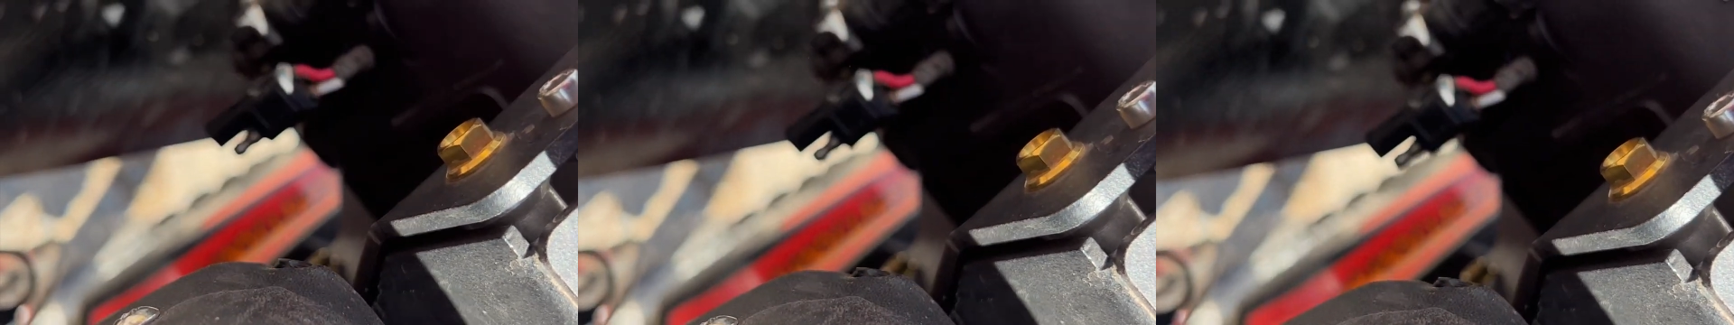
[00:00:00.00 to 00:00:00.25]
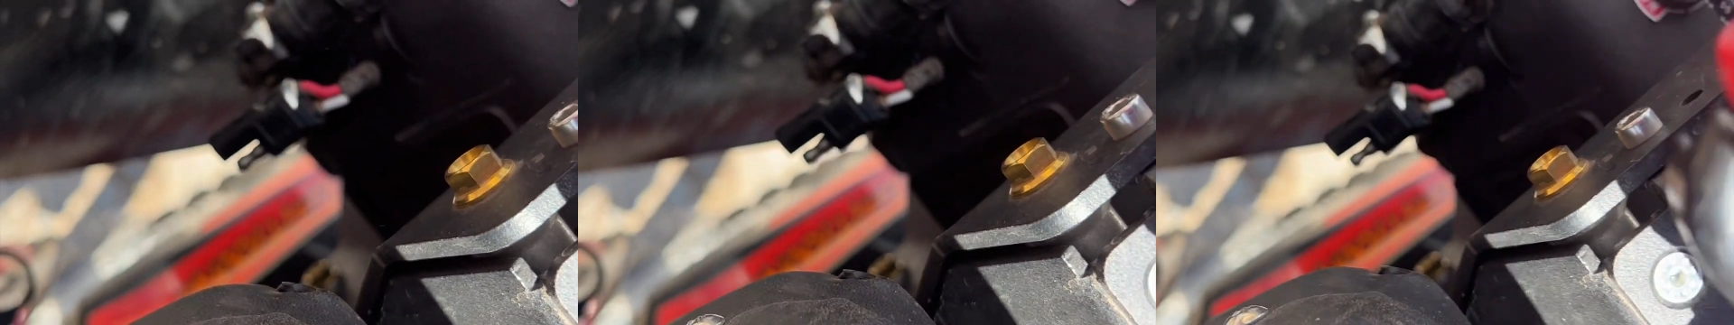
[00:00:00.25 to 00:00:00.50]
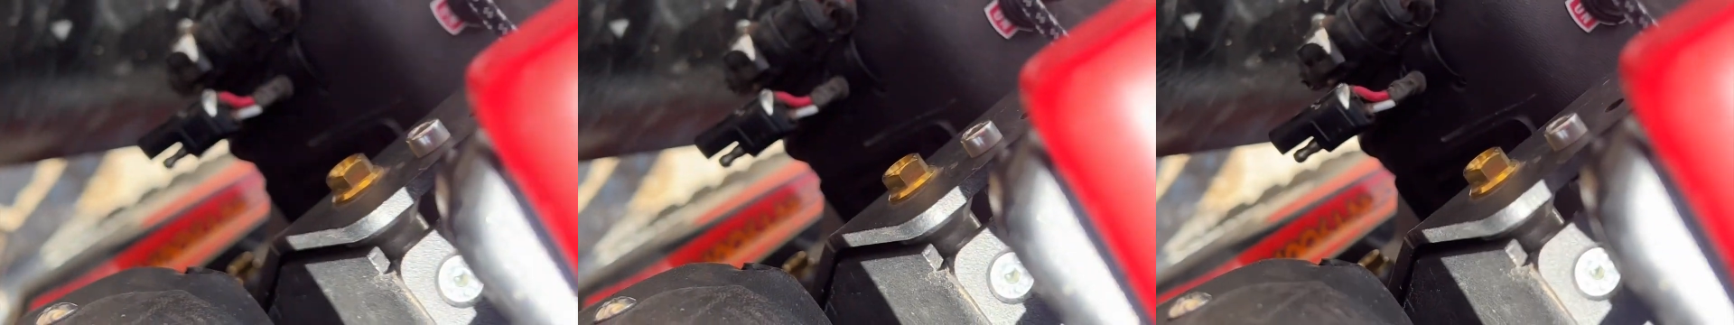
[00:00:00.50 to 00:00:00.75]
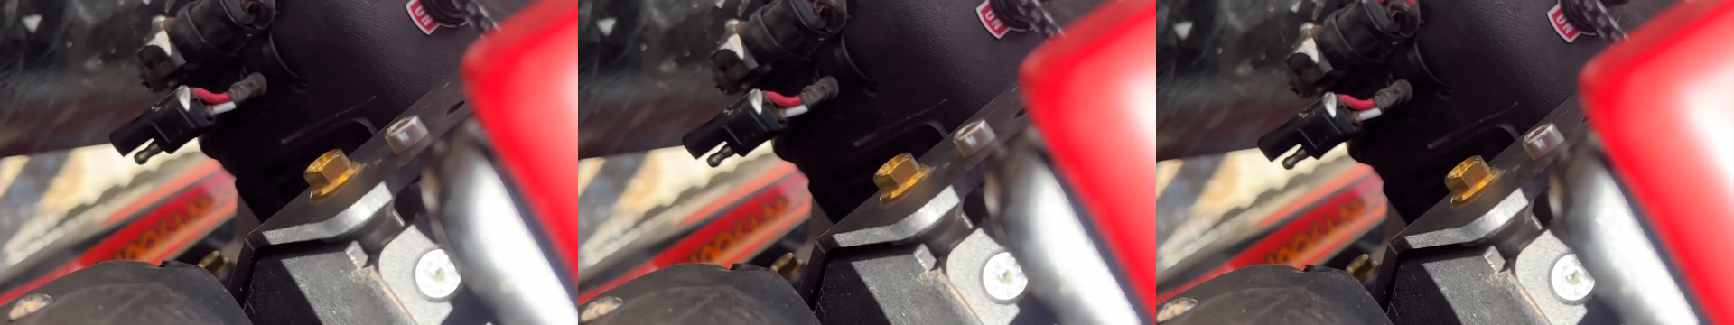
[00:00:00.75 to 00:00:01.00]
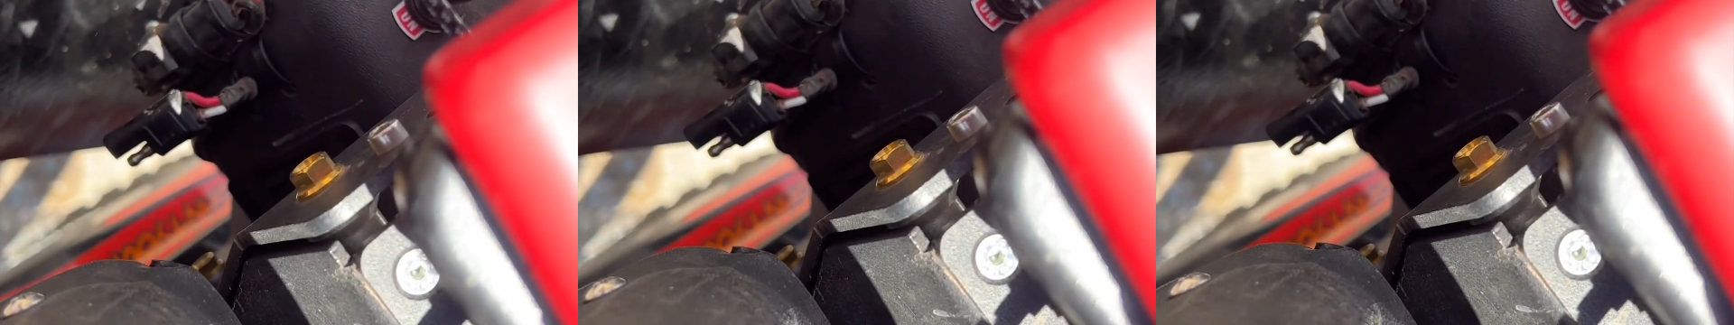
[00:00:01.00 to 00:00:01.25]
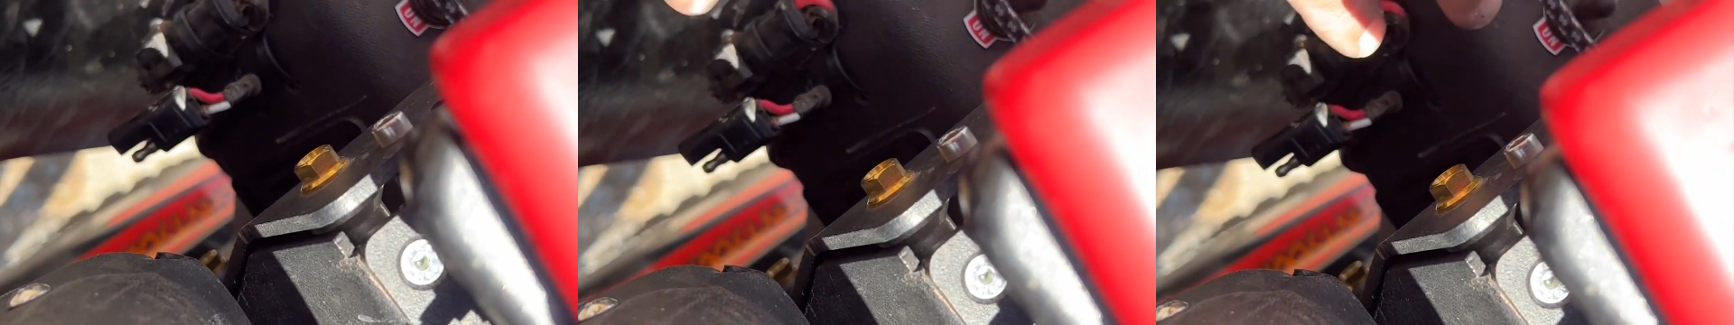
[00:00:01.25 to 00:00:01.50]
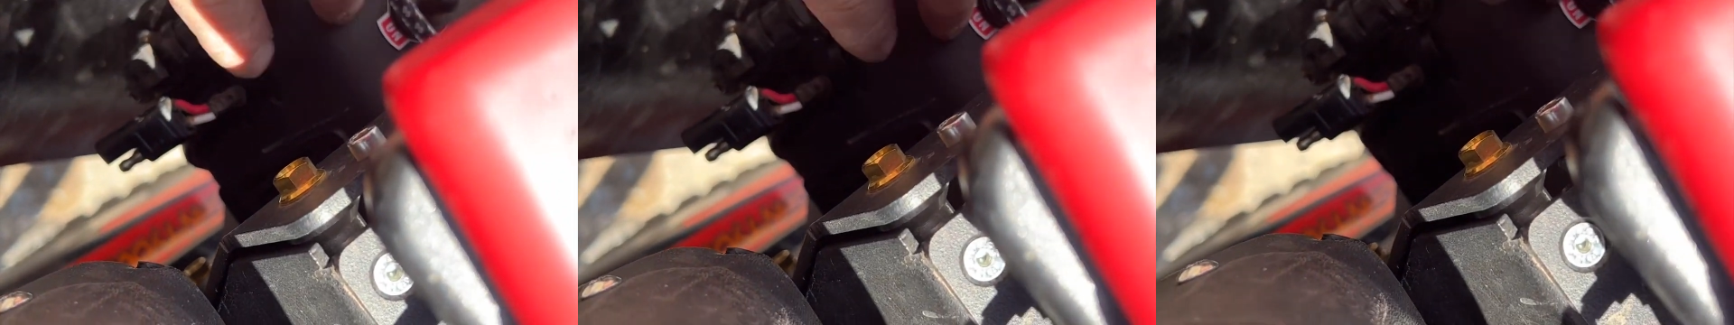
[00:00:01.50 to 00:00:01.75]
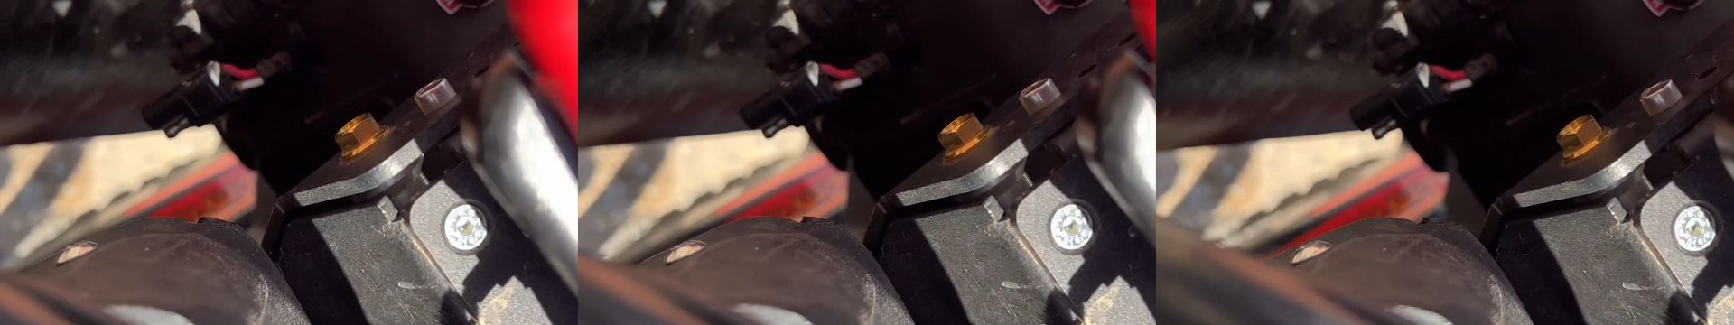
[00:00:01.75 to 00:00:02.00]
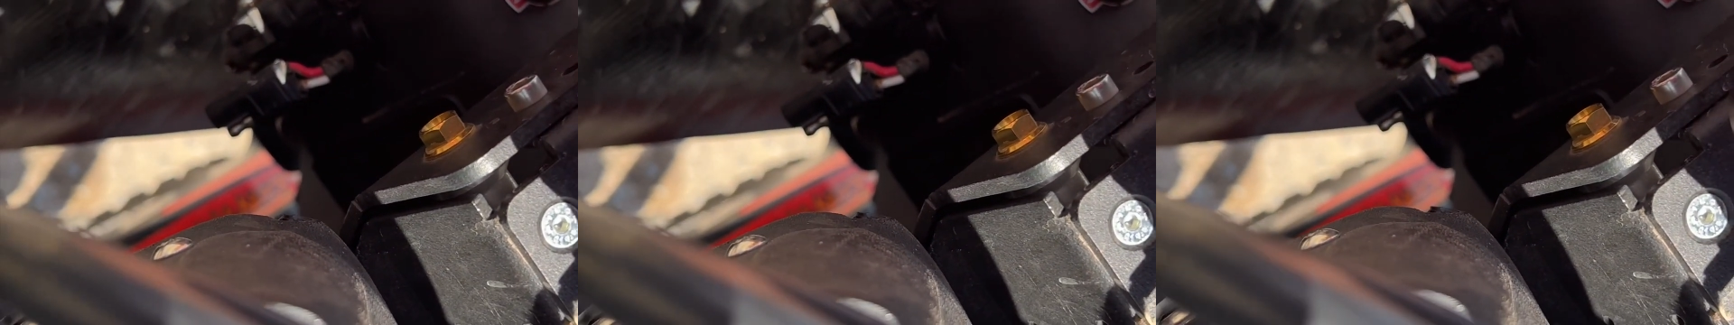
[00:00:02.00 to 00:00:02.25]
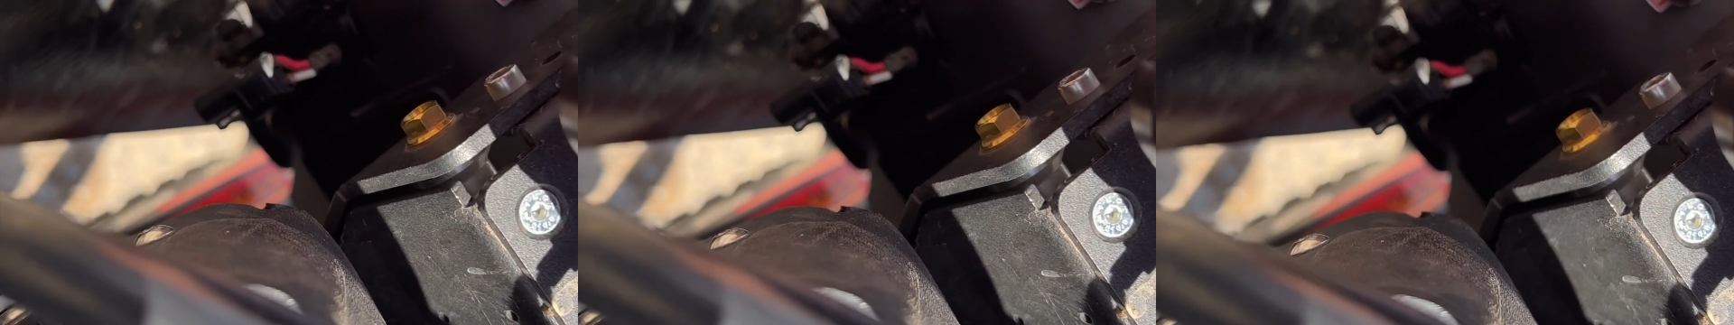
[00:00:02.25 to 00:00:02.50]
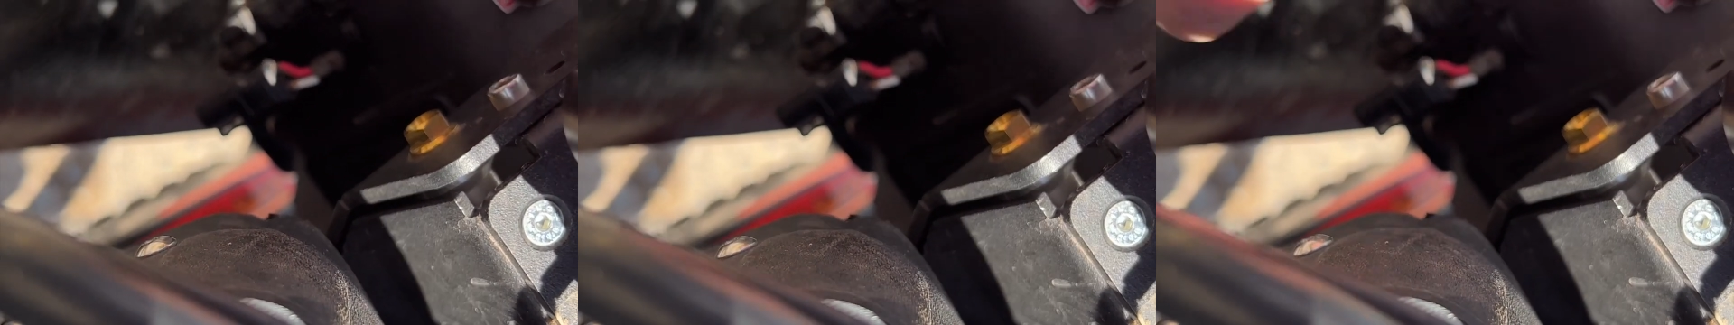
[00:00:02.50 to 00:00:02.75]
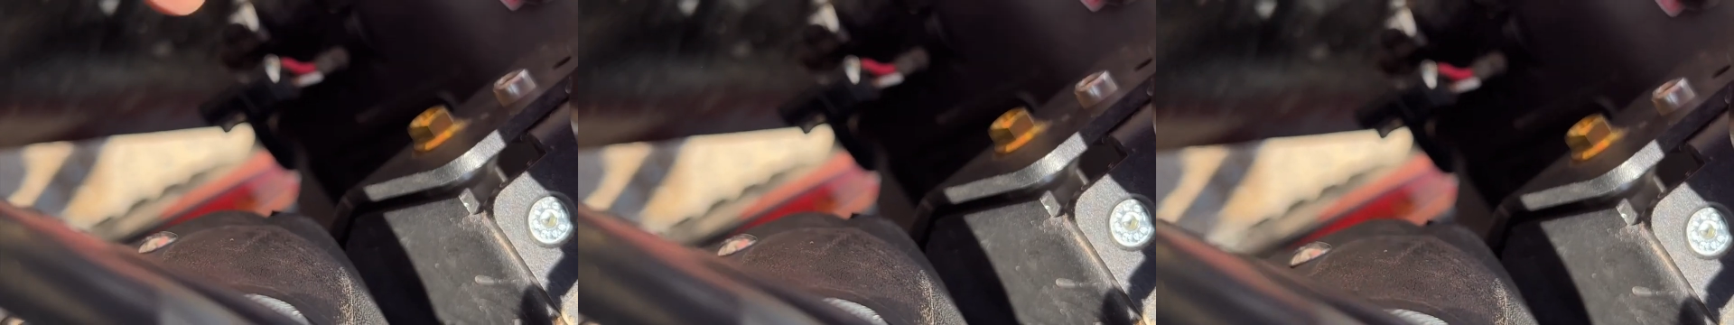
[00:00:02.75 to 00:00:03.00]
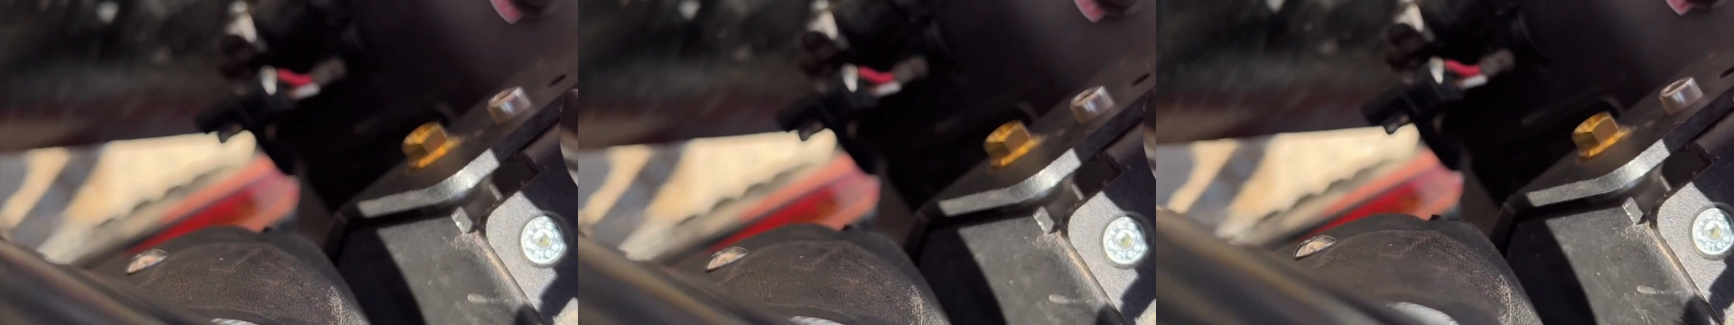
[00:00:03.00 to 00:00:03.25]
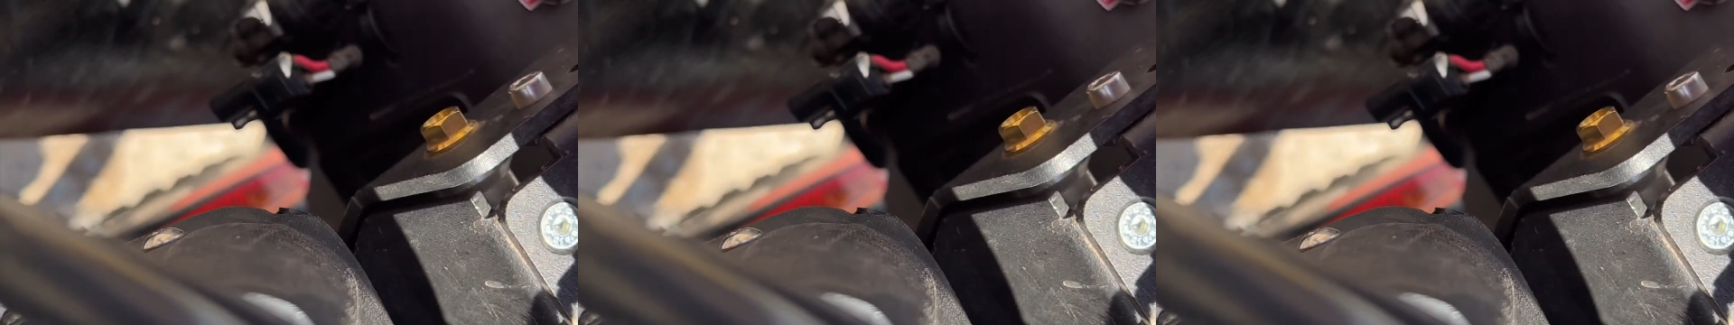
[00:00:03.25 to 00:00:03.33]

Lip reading: No face is visible, so there are no lips to read.